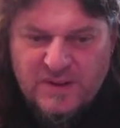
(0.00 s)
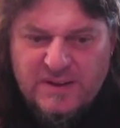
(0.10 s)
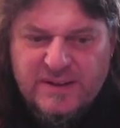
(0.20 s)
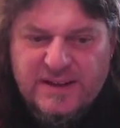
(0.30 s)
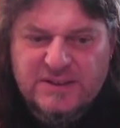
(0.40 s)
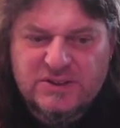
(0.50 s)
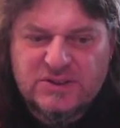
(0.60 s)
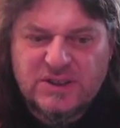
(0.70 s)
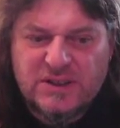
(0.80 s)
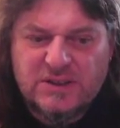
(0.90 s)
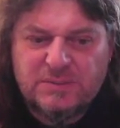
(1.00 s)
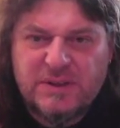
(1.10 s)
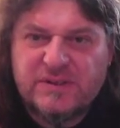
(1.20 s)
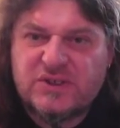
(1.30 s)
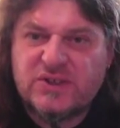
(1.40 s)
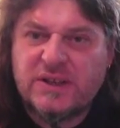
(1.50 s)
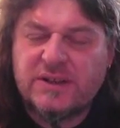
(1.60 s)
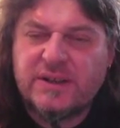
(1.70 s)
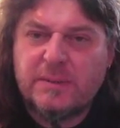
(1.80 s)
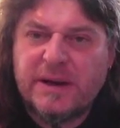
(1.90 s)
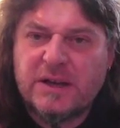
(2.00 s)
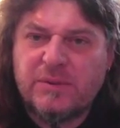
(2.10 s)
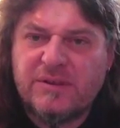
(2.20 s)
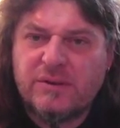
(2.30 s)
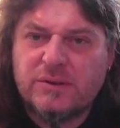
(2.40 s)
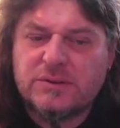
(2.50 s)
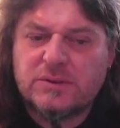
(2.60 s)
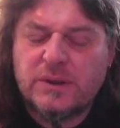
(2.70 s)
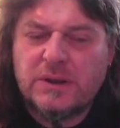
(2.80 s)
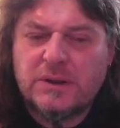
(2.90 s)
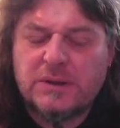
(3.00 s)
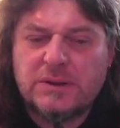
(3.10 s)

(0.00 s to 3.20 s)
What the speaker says: And then it's a bit of it settled in the back of my throat as well.